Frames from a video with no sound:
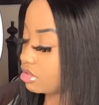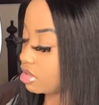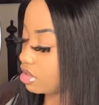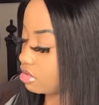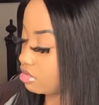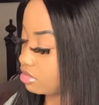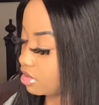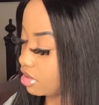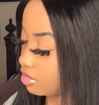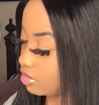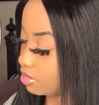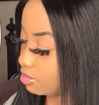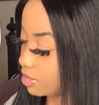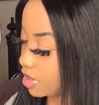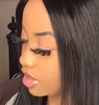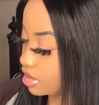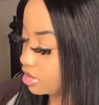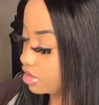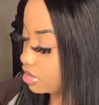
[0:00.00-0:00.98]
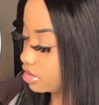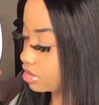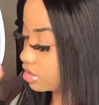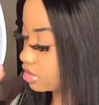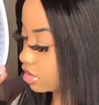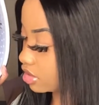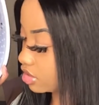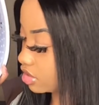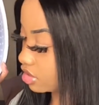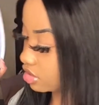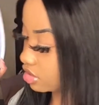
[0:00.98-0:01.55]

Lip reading: I do not want my niece touching